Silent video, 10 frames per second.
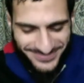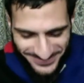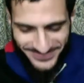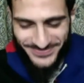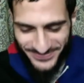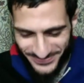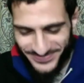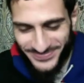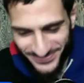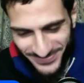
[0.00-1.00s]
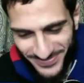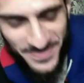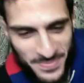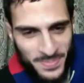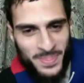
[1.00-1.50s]

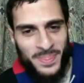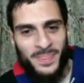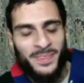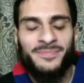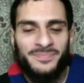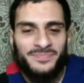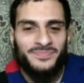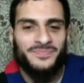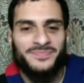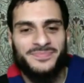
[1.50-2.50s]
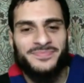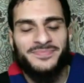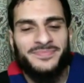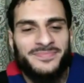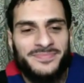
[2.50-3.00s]

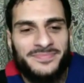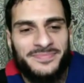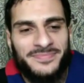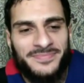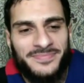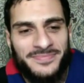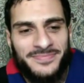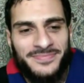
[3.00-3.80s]
(silent)